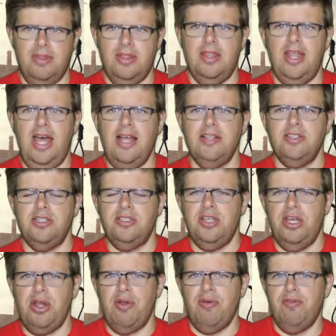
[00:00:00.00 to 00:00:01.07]
That's a
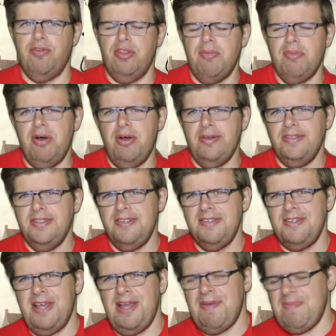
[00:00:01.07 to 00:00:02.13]
turn up for the books,
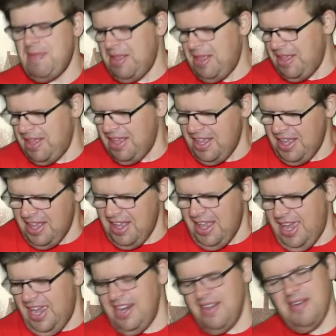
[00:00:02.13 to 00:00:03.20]
isn't it?
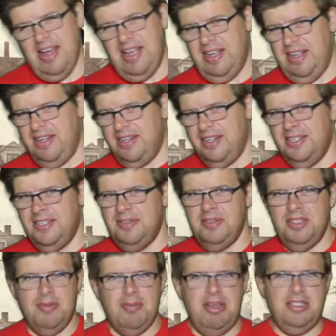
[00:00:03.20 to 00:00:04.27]
Anyway,
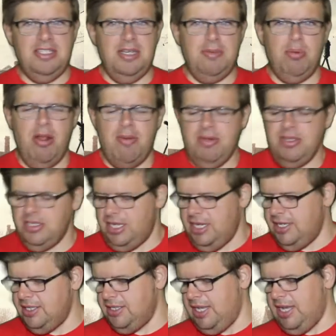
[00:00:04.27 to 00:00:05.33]
the basic premise
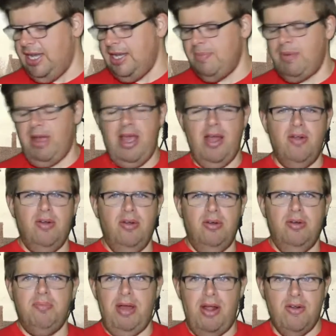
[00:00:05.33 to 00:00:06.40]
is a
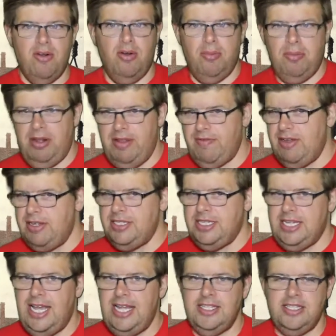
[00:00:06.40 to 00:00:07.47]
paranormal
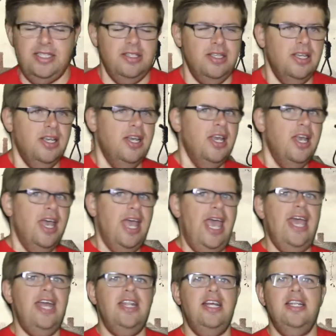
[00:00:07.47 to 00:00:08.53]
investigators,
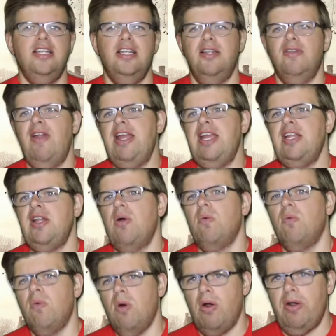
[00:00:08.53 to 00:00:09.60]
Ed and
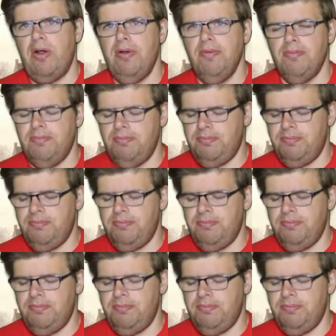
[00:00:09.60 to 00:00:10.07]
Lorraine Warren,